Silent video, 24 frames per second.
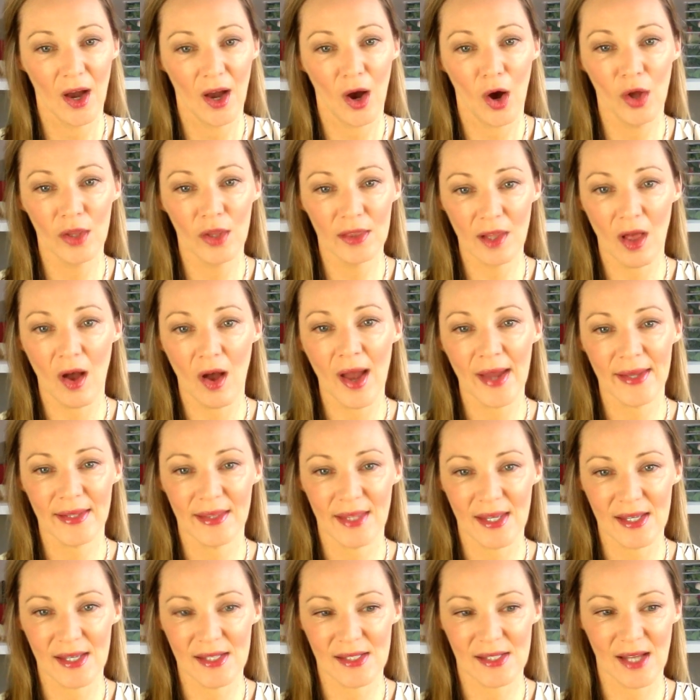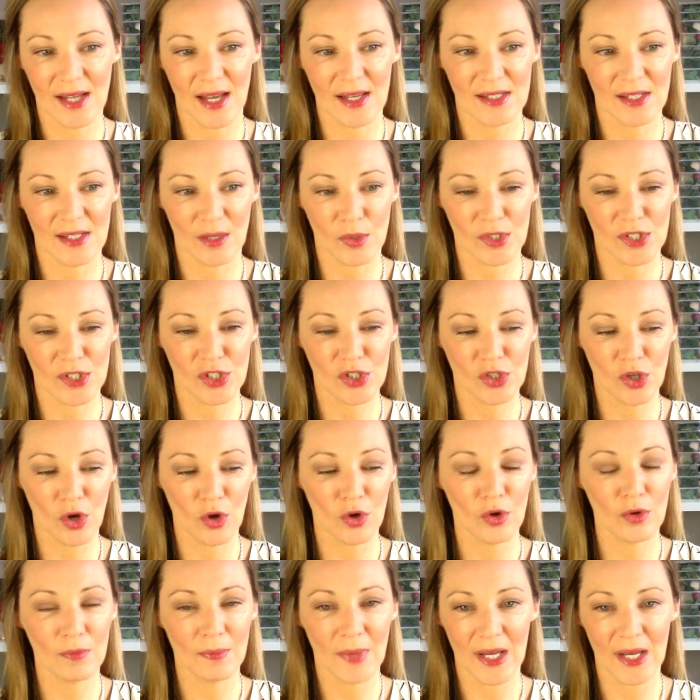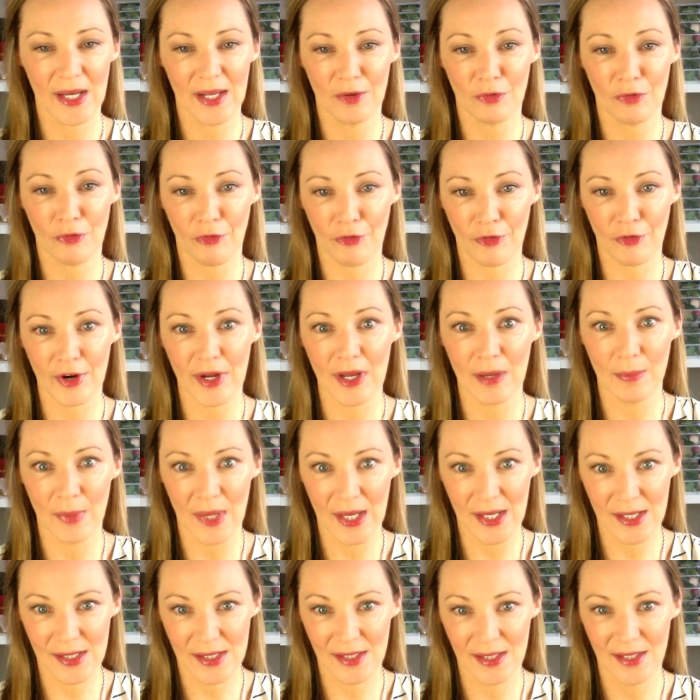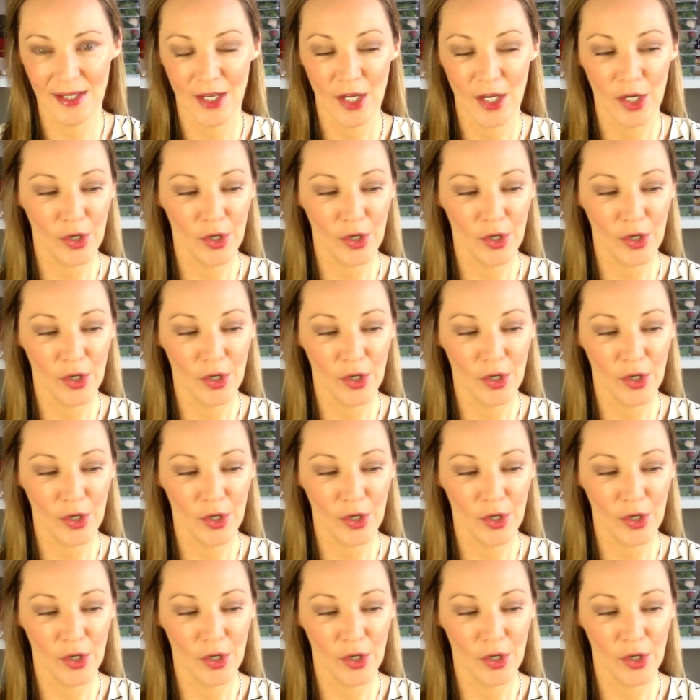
Online these days, there are so many freebies.